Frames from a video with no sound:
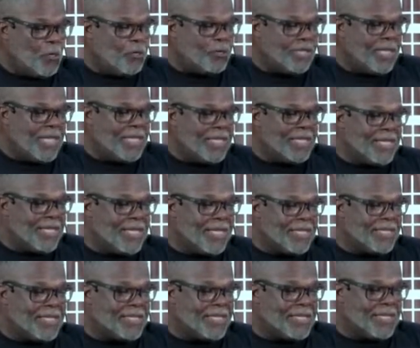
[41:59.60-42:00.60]
think
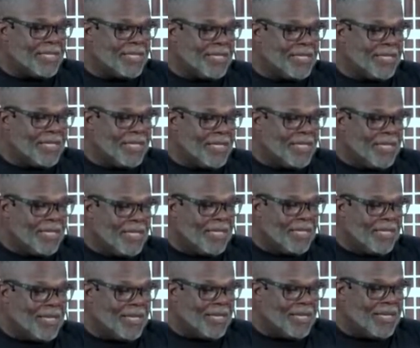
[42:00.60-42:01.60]
it's
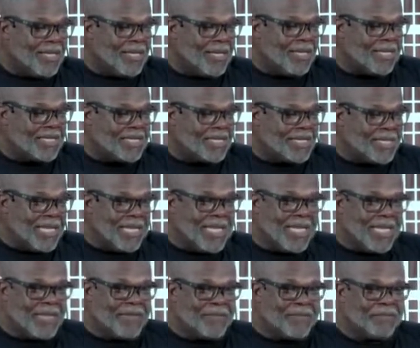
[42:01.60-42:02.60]
a
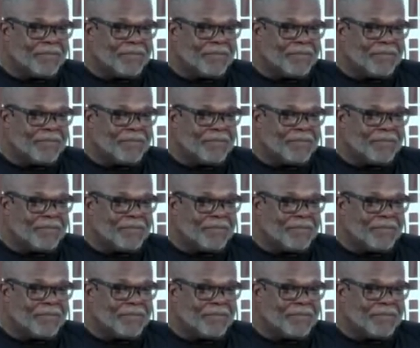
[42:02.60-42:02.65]
sin